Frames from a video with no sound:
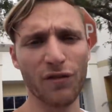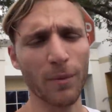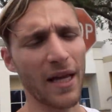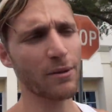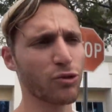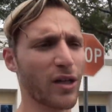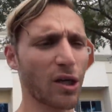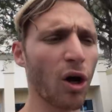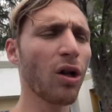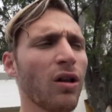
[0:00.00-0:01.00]
feel my hamstring at
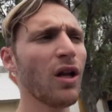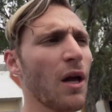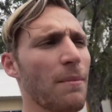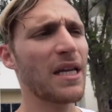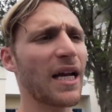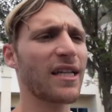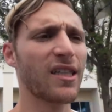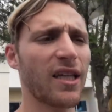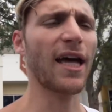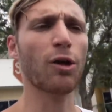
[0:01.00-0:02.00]
all, meaning I
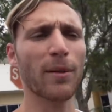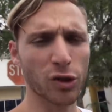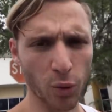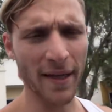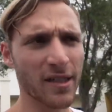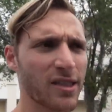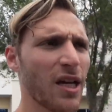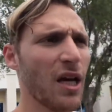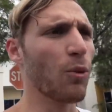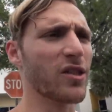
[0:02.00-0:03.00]
did the kettlebell swings,
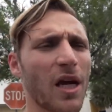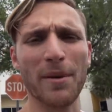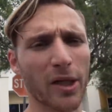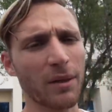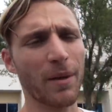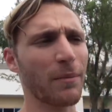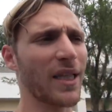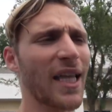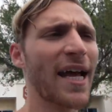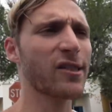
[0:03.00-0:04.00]
which I barely bent my
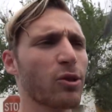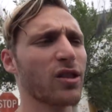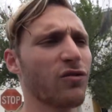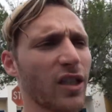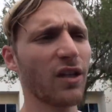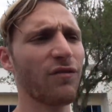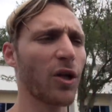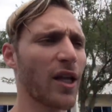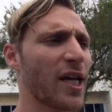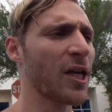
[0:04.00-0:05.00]
leg, so it just really
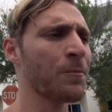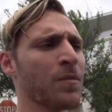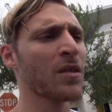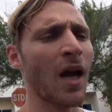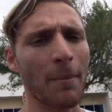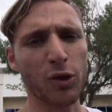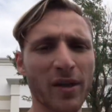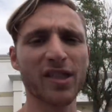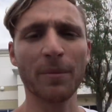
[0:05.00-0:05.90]
felt like I'm doing